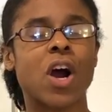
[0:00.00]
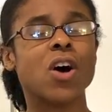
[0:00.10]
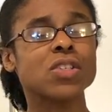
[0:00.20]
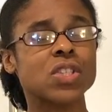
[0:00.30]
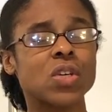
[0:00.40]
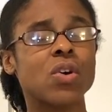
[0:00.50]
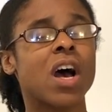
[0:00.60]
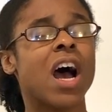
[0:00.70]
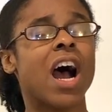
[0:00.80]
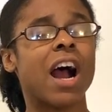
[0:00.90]
Also,
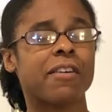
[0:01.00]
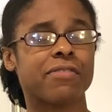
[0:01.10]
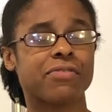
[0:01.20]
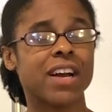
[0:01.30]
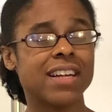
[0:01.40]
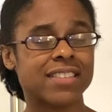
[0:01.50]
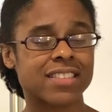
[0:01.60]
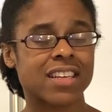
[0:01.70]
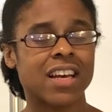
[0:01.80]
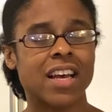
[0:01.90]
our
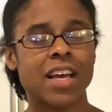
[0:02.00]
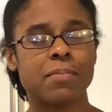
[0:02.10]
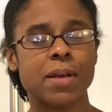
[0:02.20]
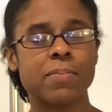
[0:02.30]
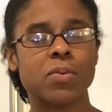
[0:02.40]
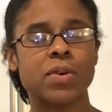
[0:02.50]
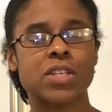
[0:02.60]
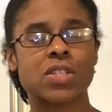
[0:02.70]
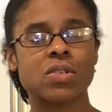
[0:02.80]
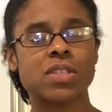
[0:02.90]
friends, and people we
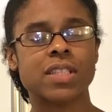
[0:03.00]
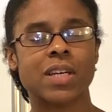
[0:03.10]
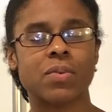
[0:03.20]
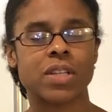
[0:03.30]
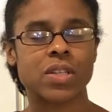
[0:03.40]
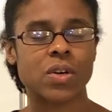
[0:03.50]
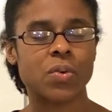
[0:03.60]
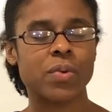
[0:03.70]
associate with, Lord.